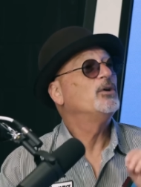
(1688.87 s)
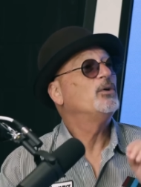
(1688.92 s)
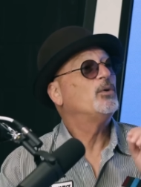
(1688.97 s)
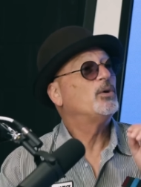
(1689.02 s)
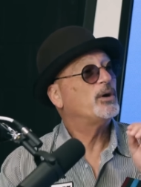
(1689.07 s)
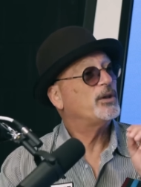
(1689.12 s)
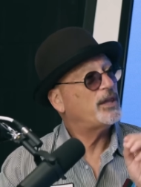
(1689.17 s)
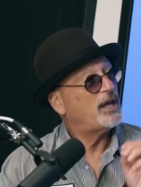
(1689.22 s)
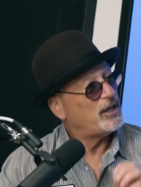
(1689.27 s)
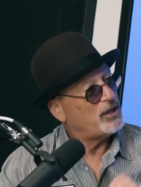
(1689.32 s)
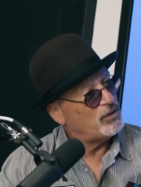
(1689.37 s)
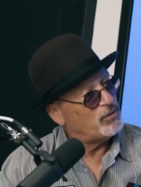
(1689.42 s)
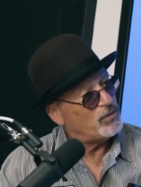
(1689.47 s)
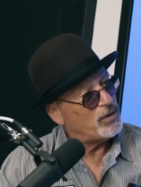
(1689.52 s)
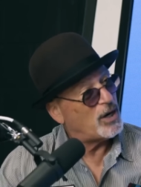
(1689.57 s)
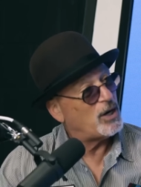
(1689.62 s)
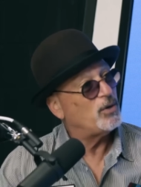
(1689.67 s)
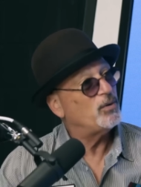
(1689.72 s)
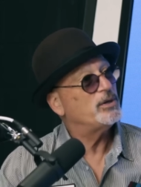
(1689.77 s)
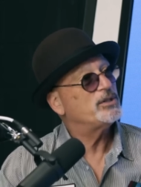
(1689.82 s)
or that you
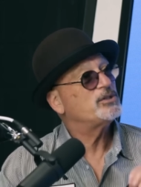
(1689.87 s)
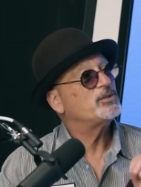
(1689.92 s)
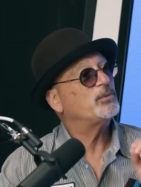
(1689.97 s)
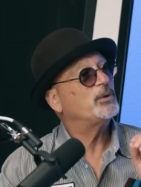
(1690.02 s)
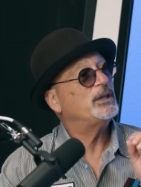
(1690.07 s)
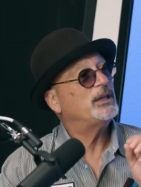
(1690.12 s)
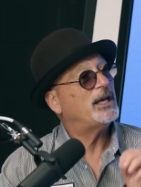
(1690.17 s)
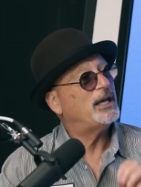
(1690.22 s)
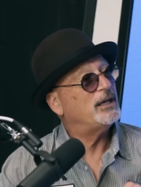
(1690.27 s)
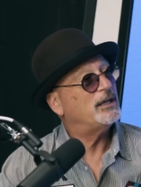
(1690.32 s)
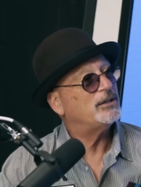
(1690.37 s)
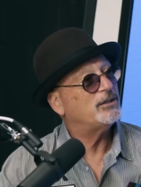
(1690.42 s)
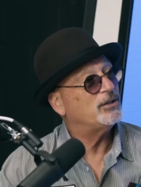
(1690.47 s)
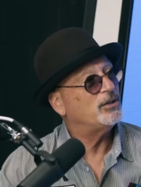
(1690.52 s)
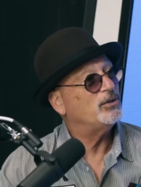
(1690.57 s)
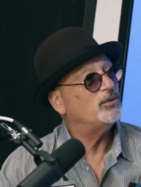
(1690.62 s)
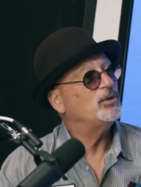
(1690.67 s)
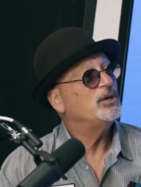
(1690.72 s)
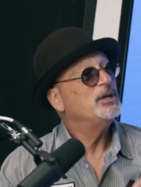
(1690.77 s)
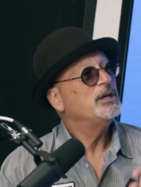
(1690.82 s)
know is related to
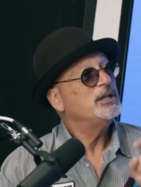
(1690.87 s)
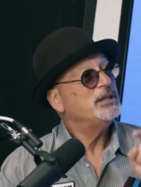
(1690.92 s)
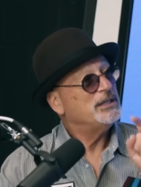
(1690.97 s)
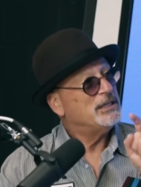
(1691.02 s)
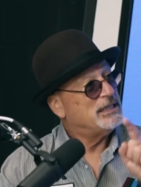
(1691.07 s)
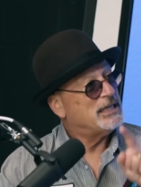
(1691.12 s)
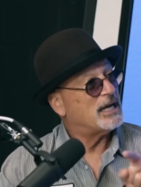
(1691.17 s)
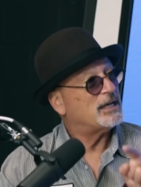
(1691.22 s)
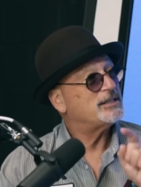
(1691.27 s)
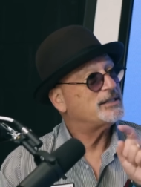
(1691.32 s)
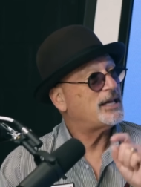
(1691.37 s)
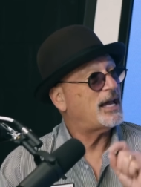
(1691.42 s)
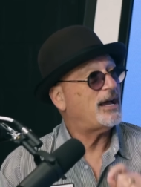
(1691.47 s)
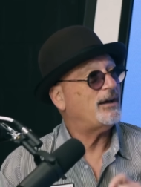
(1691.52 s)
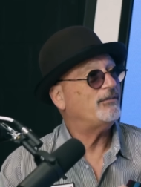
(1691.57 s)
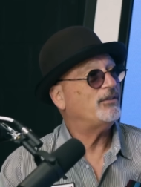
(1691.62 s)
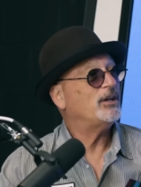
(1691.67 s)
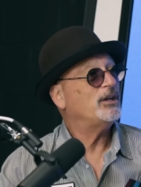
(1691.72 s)
you, does have it.